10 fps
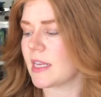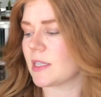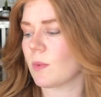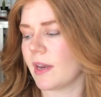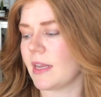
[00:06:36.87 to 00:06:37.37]

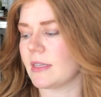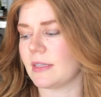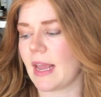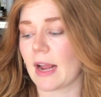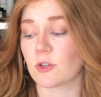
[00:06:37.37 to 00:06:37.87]
This one is
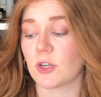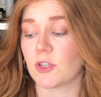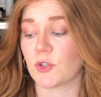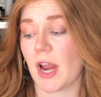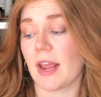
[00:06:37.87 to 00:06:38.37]
the extra
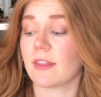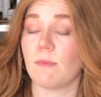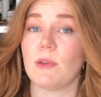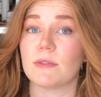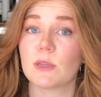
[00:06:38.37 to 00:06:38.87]
strength
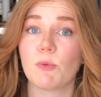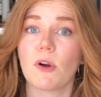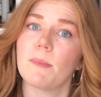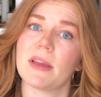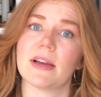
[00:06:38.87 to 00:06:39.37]
immune
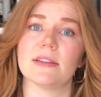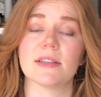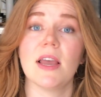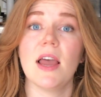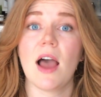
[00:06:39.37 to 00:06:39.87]
support
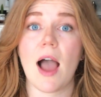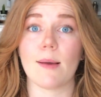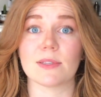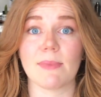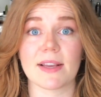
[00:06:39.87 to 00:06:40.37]
because
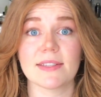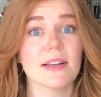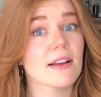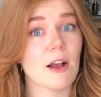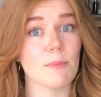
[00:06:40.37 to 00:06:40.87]
I was mega
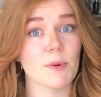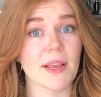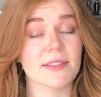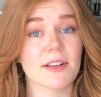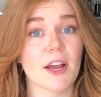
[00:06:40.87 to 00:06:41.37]
sick a couple
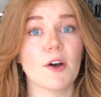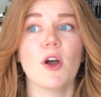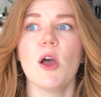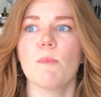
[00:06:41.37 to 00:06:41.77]
weeks ago,